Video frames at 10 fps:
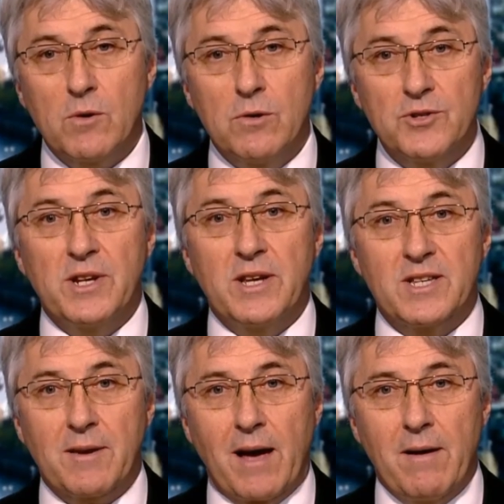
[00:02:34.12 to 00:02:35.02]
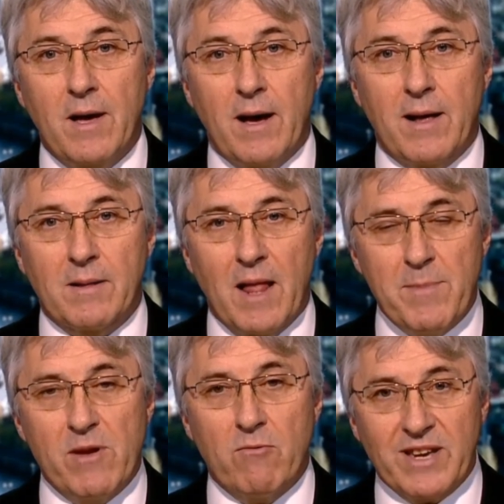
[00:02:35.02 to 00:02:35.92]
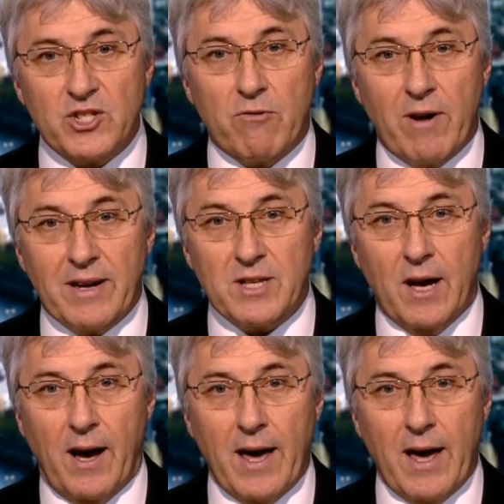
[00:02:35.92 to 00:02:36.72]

Well, of course it is. I, I, uh, let me reiterate,